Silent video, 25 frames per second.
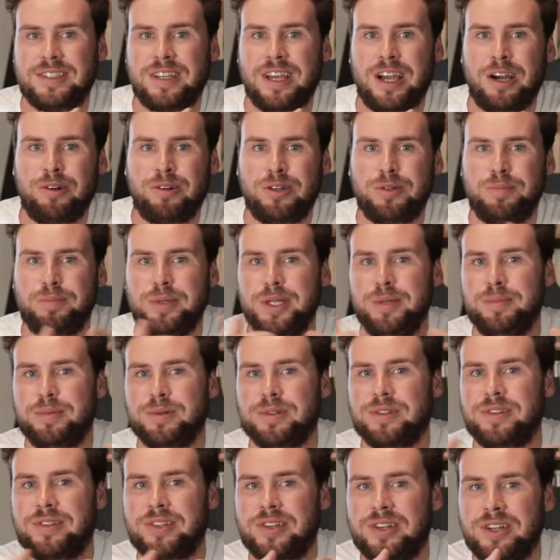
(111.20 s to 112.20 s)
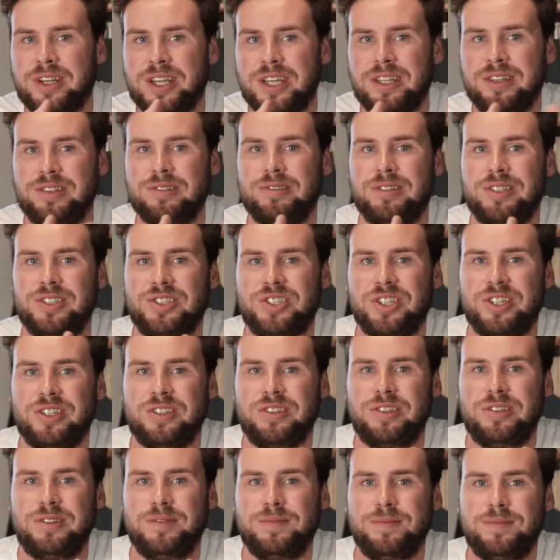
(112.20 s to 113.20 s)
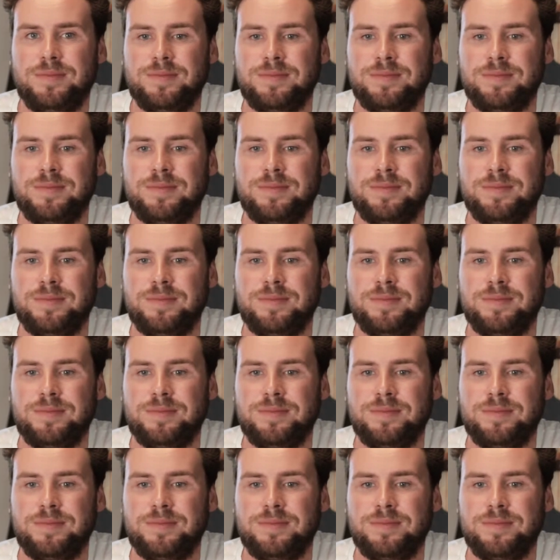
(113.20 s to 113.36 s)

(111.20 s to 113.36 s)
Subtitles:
How are people talking to each other?